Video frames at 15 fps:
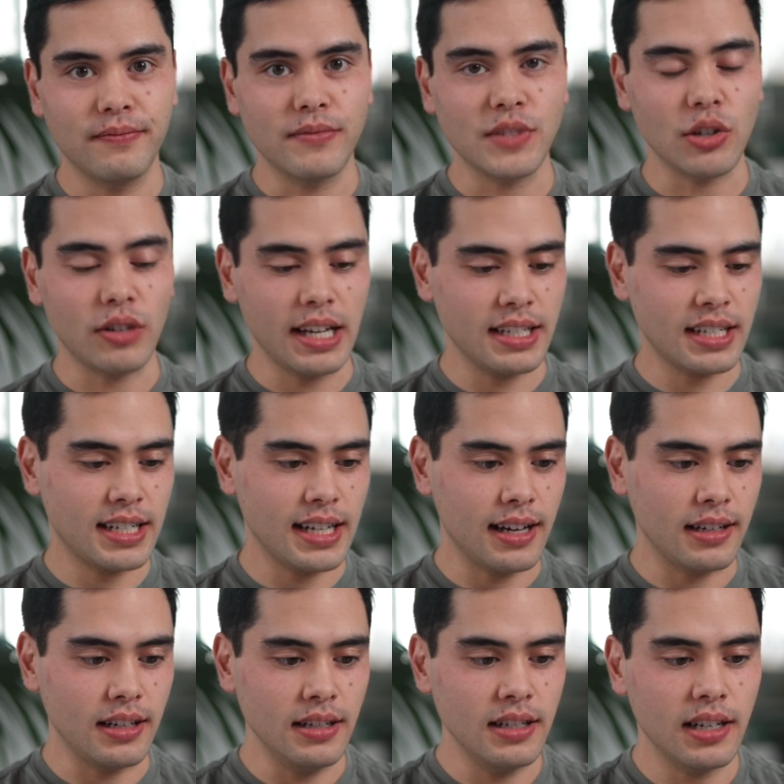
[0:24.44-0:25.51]
So to get
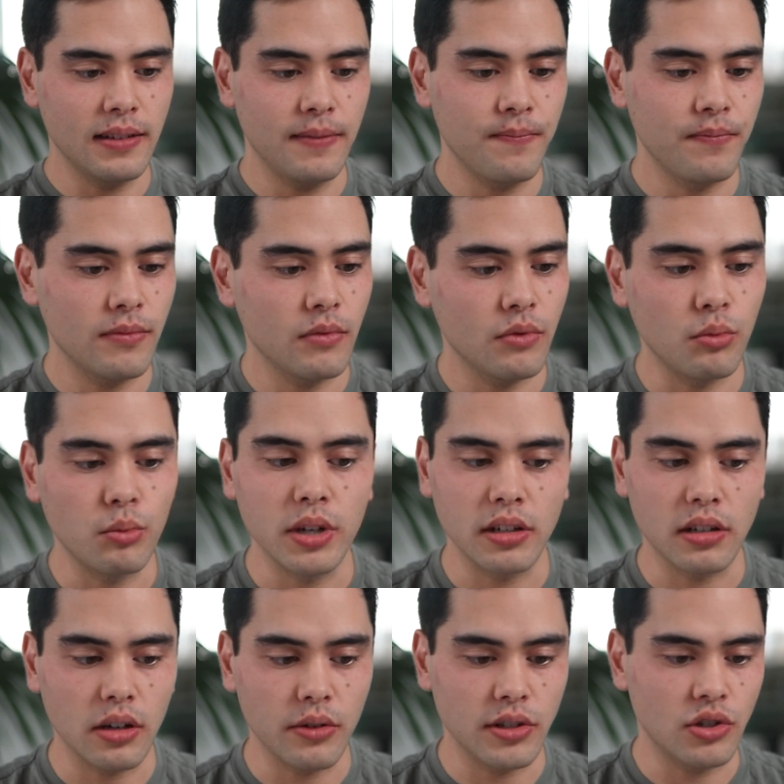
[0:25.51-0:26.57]
started, we're
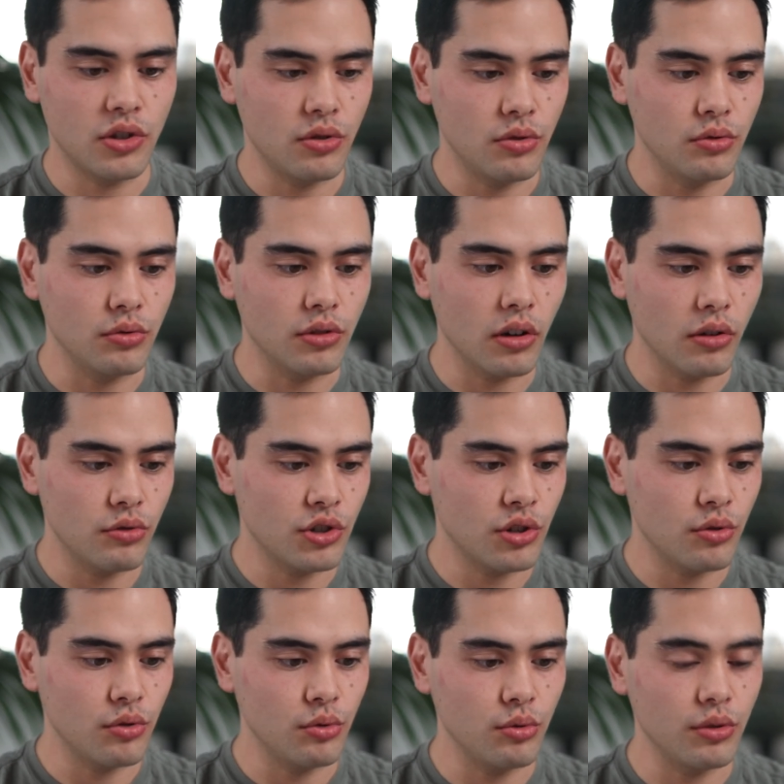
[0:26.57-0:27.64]
going to go
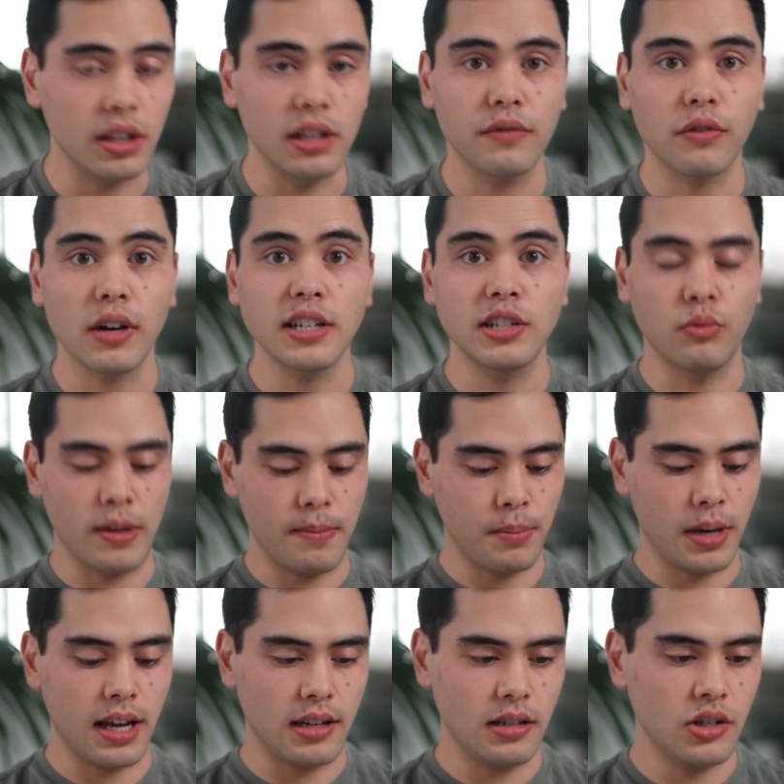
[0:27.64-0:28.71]
to the Freighter
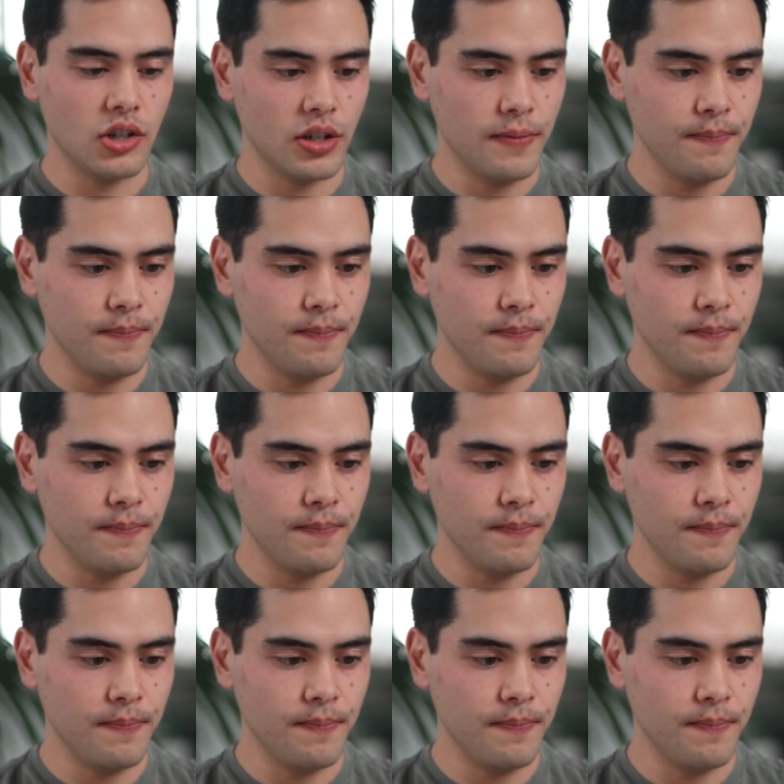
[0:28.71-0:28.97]
webpage.